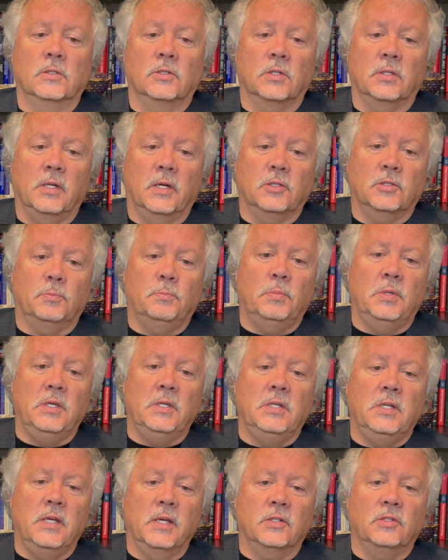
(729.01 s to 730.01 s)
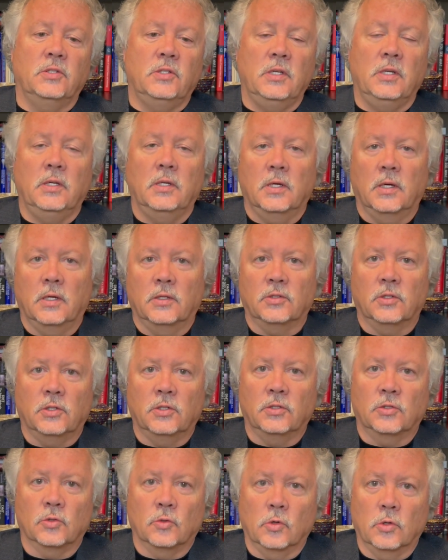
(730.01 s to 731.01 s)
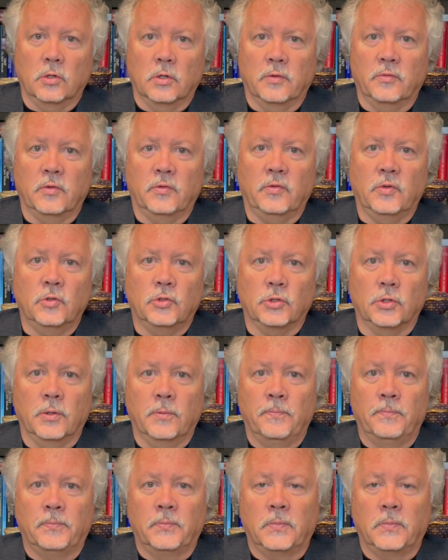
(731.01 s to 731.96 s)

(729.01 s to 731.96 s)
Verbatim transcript: So that's PTSD as a disorder of the future,